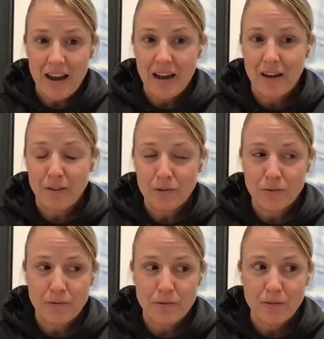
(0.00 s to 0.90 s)

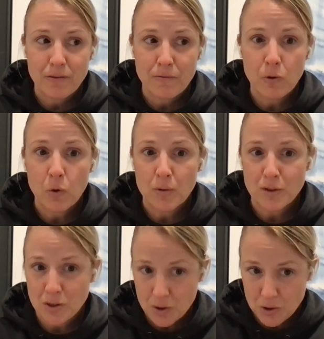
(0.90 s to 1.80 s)
have
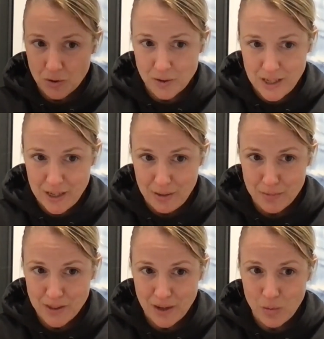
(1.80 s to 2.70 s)
forward surgical
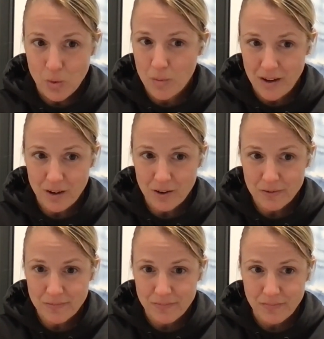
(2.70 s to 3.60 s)
teams like what we
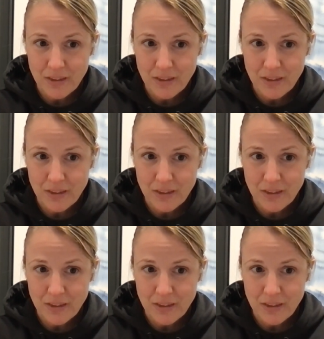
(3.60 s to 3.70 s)
do.